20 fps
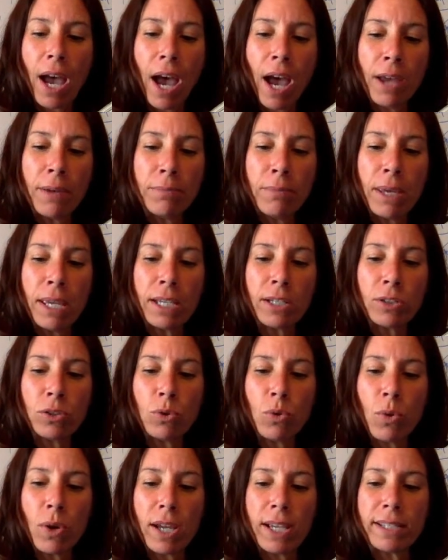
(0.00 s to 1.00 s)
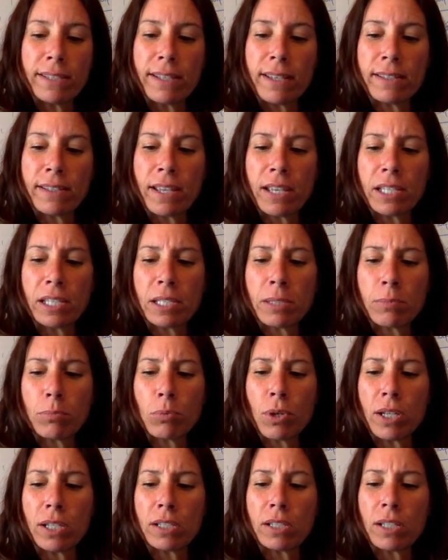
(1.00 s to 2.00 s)
I make noise as I
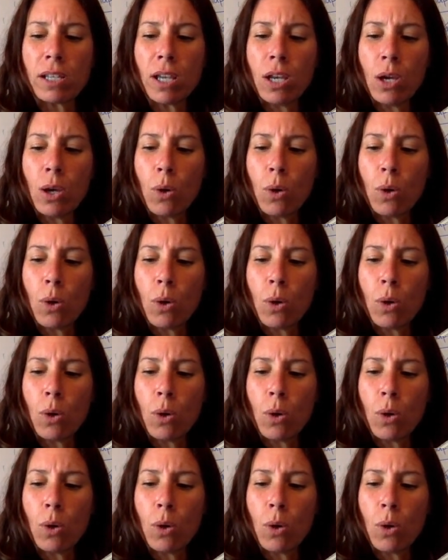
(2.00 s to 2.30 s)
sprint,